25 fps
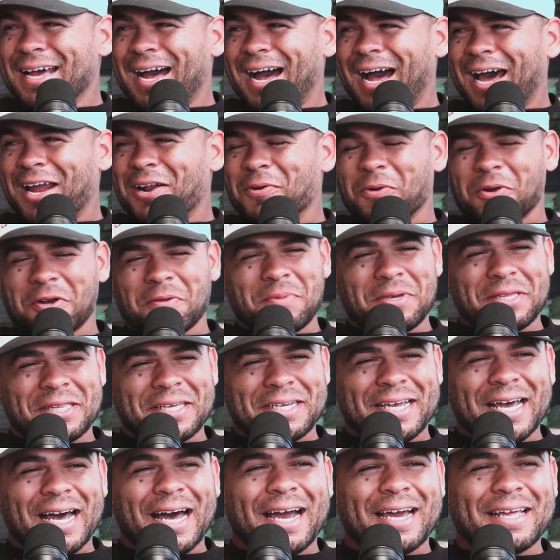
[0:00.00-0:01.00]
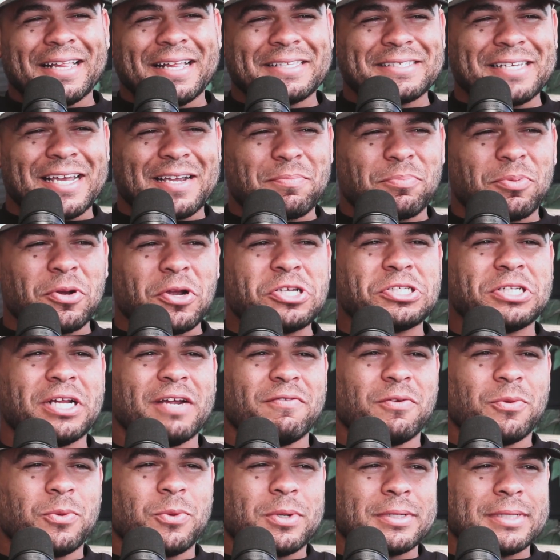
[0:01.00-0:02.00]
I don't want to be the guy that's like preaching to
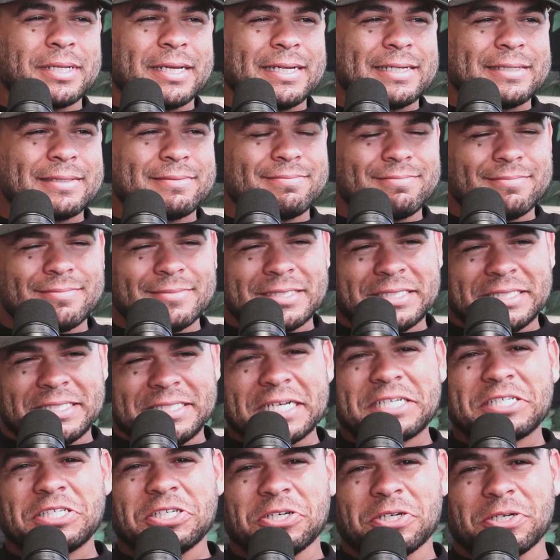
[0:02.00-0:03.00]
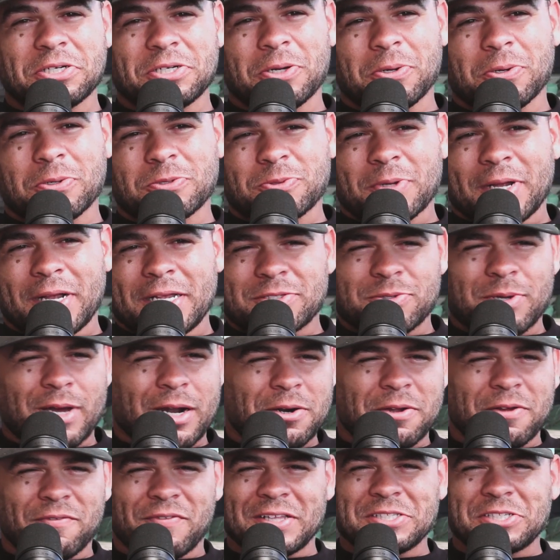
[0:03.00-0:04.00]
everyone like stick to your goals, right? So I don't
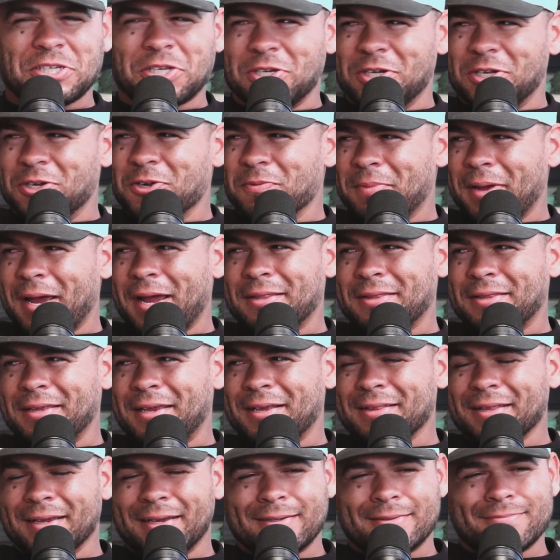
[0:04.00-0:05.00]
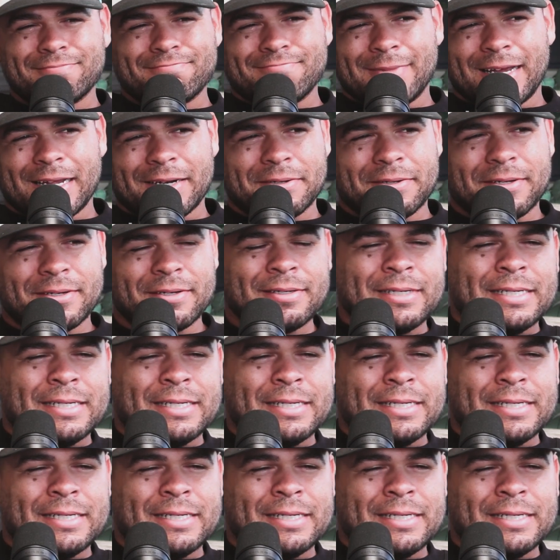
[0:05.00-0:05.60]
know if that's a good or bad thing. Like I don't know,